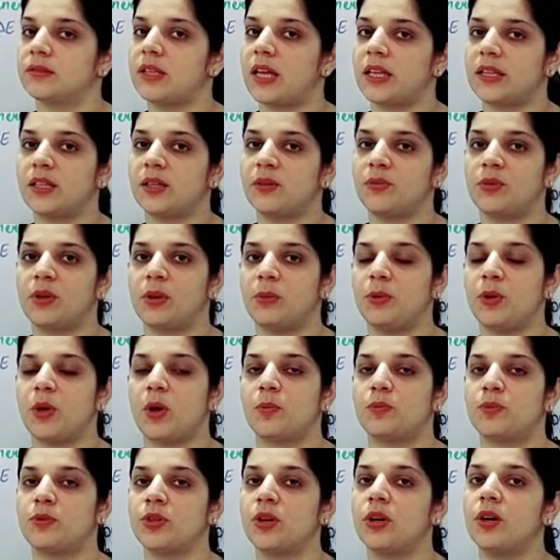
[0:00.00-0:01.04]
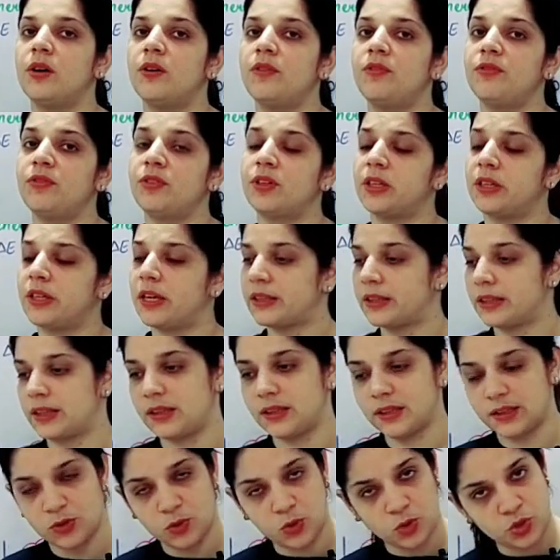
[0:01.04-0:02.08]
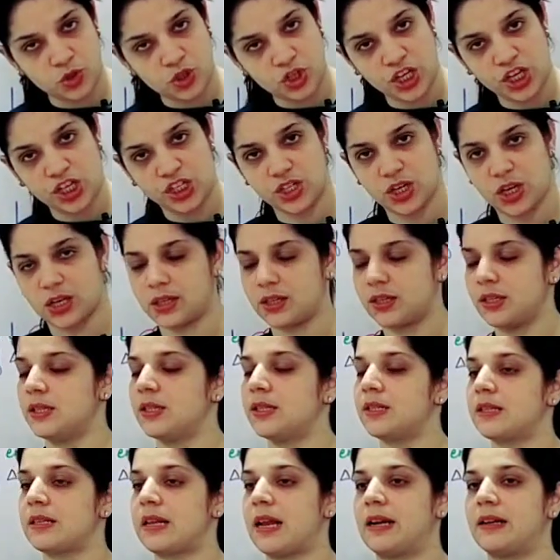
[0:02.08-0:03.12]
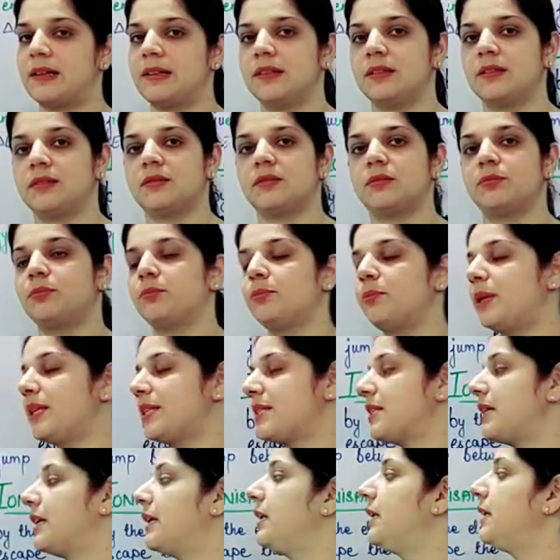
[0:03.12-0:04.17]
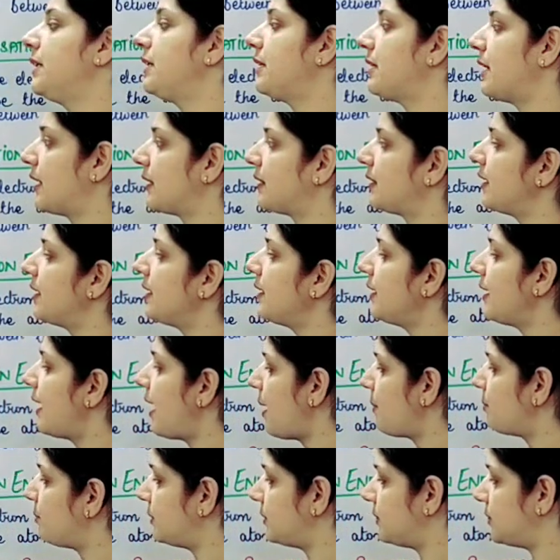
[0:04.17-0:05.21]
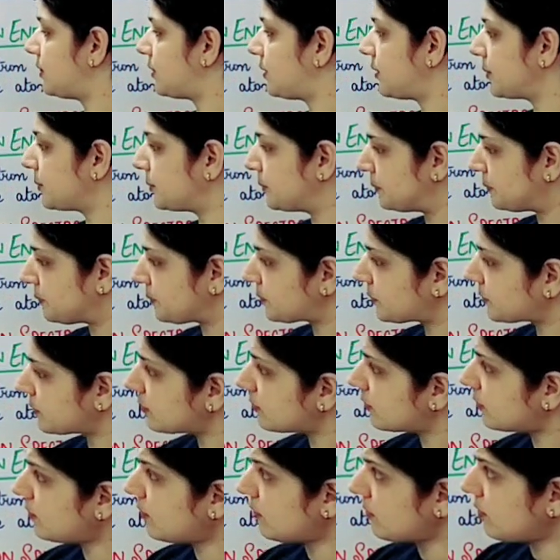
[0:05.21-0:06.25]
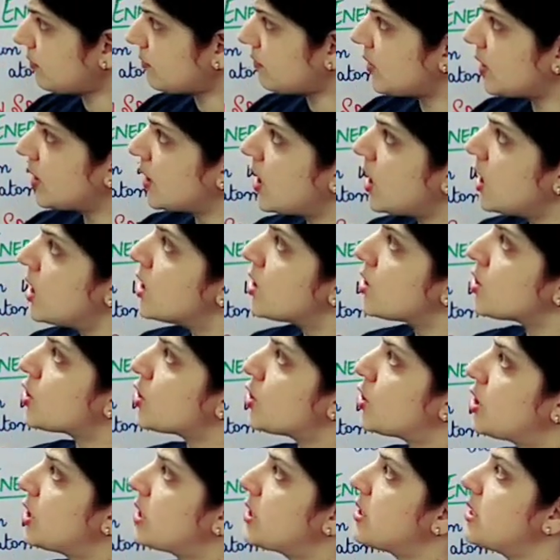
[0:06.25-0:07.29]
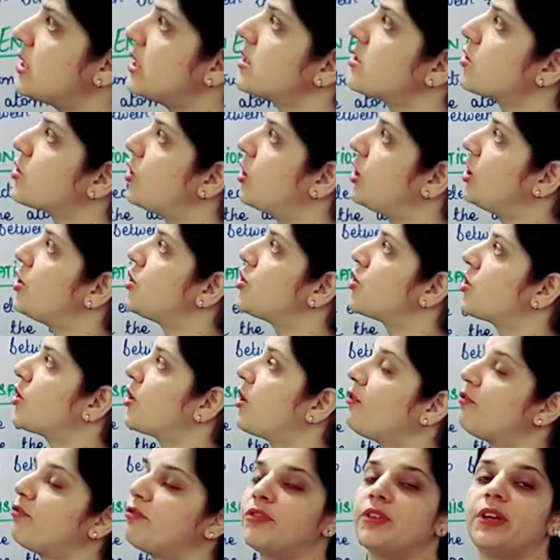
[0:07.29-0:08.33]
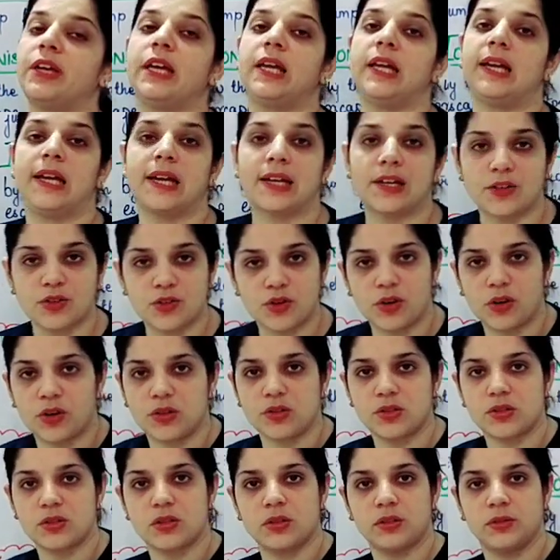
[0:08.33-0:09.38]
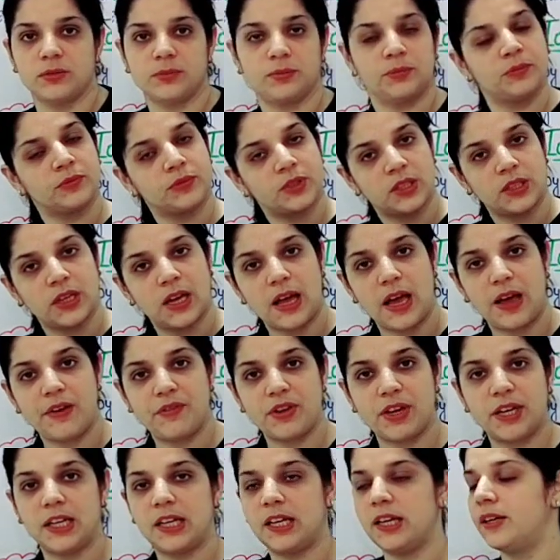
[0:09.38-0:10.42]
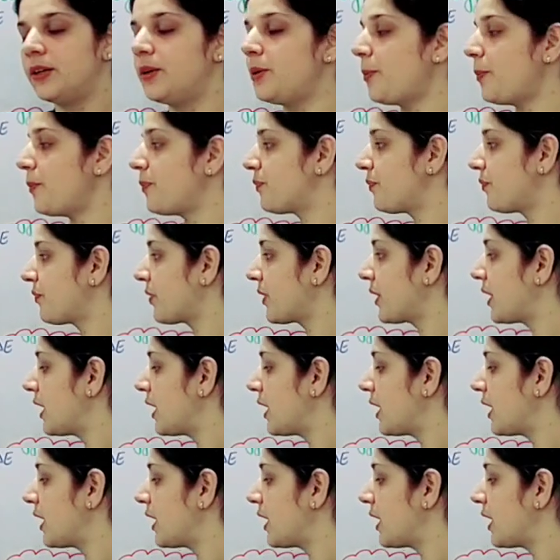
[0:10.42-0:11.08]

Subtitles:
Nothing will be observed, no change occurs, and basically nothing happens. So this is collision of electrons. Are we clear?